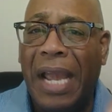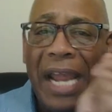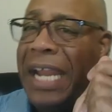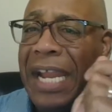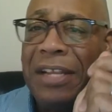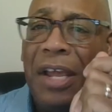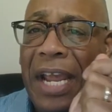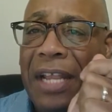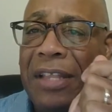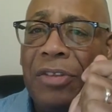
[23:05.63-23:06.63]

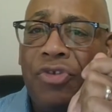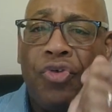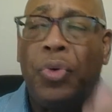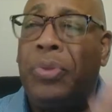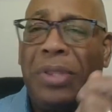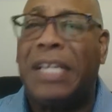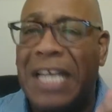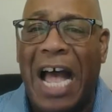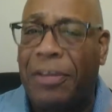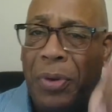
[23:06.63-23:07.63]
And the truth of
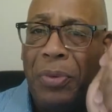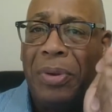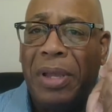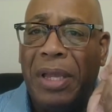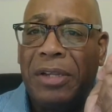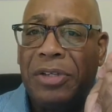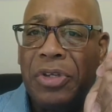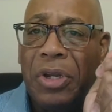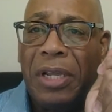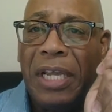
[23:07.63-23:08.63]
the gospel
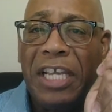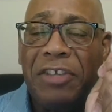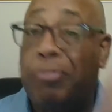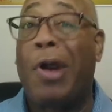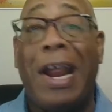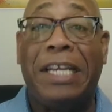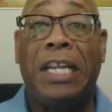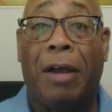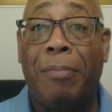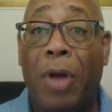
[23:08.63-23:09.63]
is
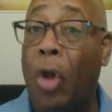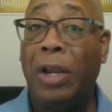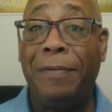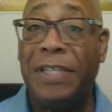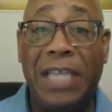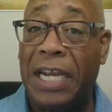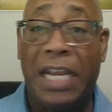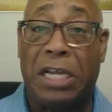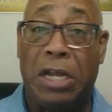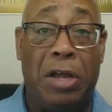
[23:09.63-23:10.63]
brightened up. All of a
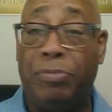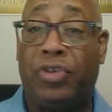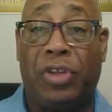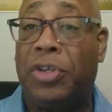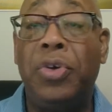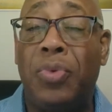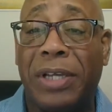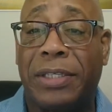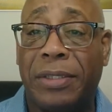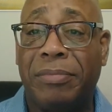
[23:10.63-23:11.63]
sudden, it comes to
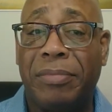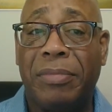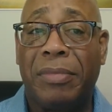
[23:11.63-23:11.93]
us.